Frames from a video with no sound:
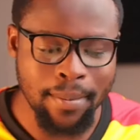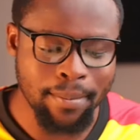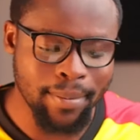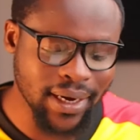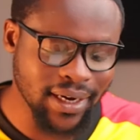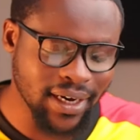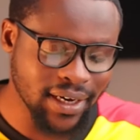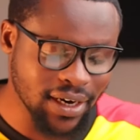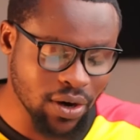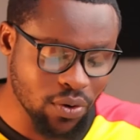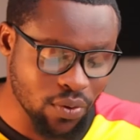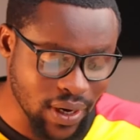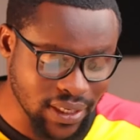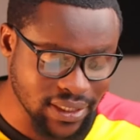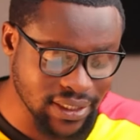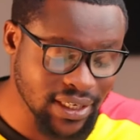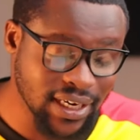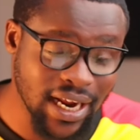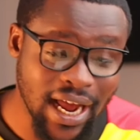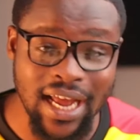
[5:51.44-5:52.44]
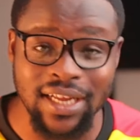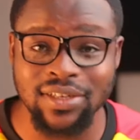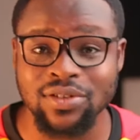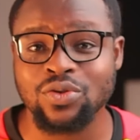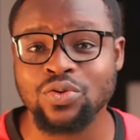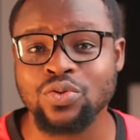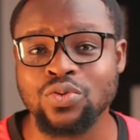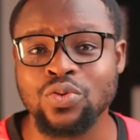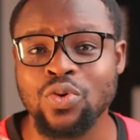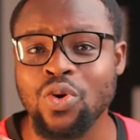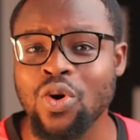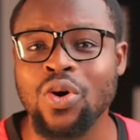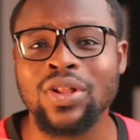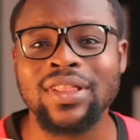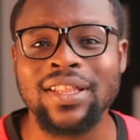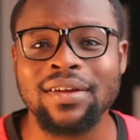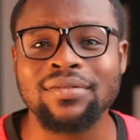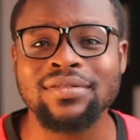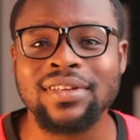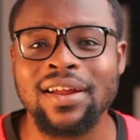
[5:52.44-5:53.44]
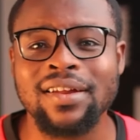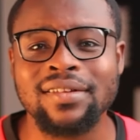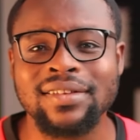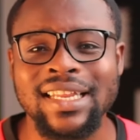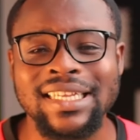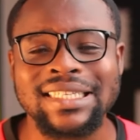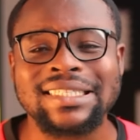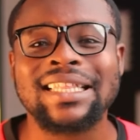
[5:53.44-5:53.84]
But then the question asks you, or the